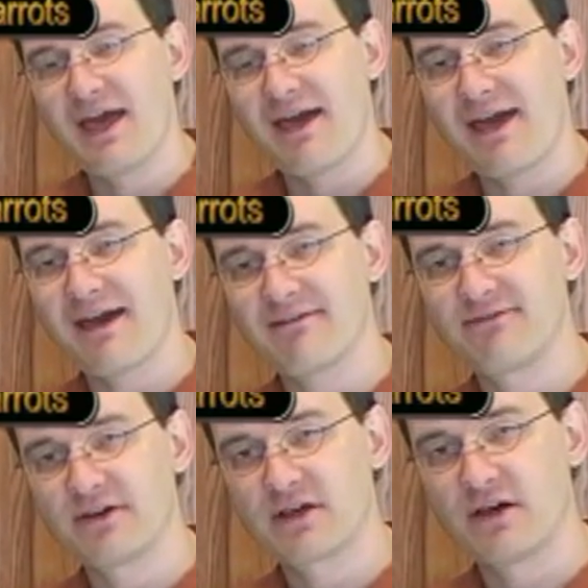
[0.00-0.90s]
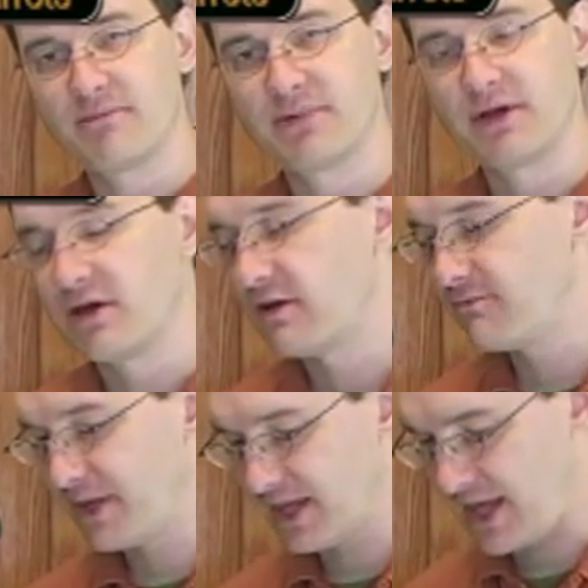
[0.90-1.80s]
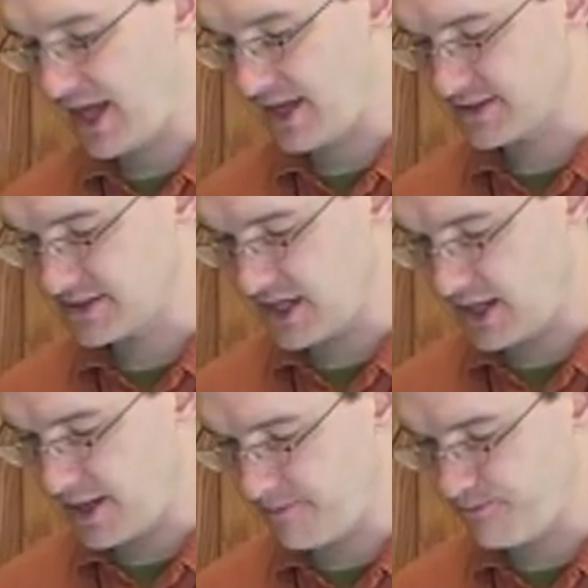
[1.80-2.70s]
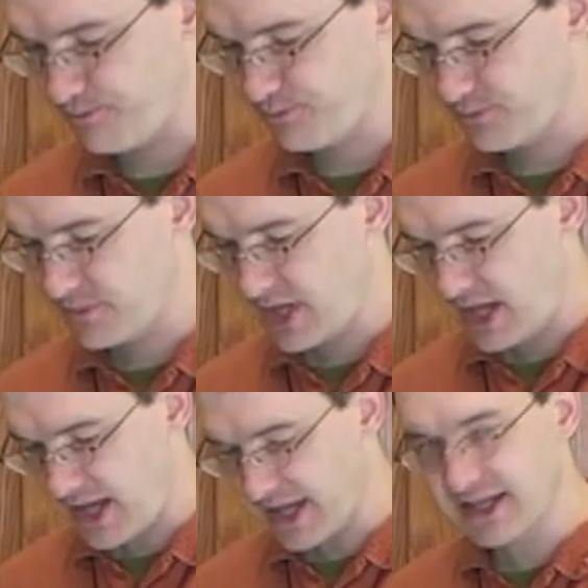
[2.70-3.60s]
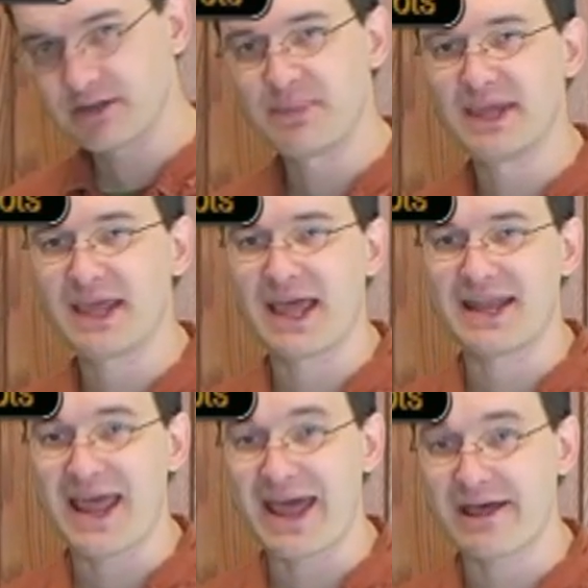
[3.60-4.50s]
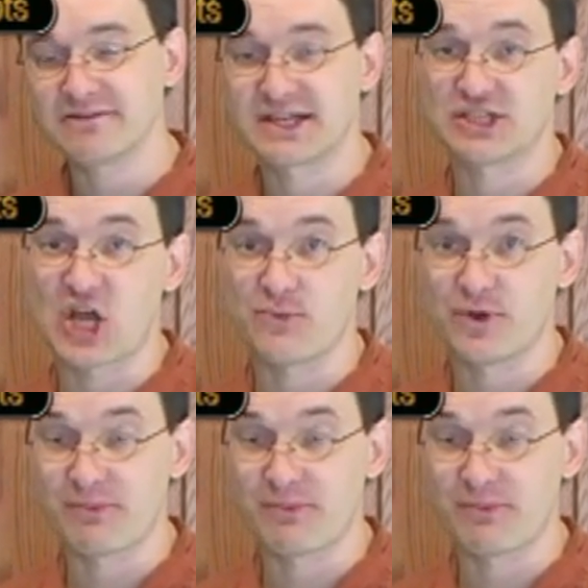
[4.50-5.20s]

half a cup of pecans. I get the pecan halves and I chop them up